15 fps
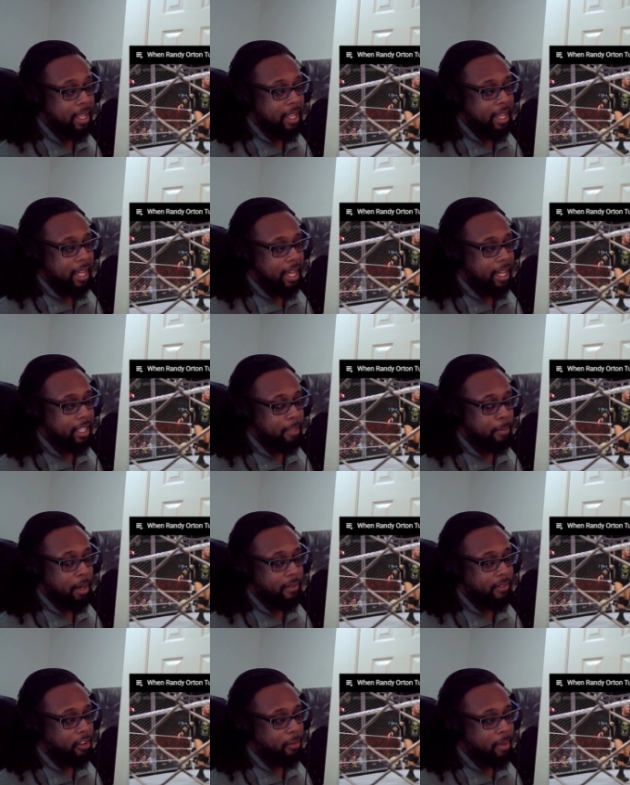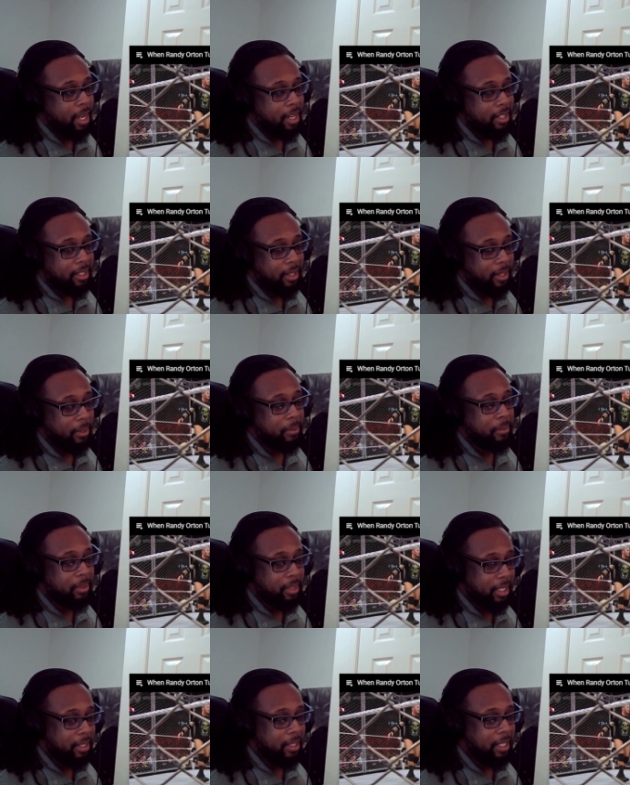at the pay-per-view match, though.
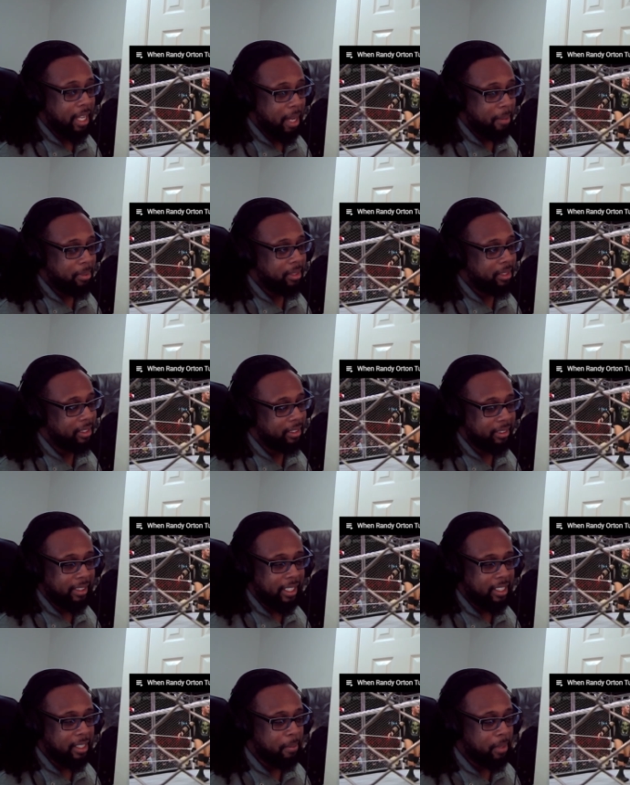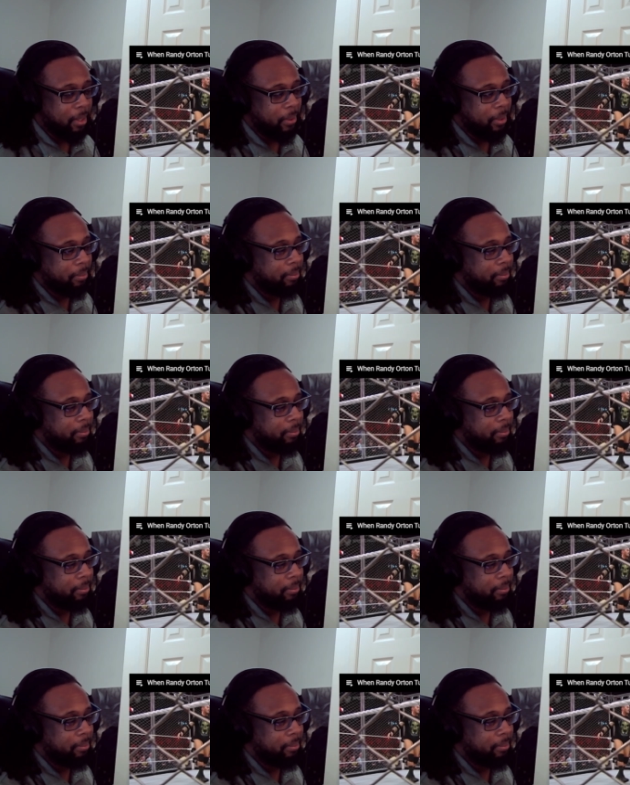Yep, so let's keep going.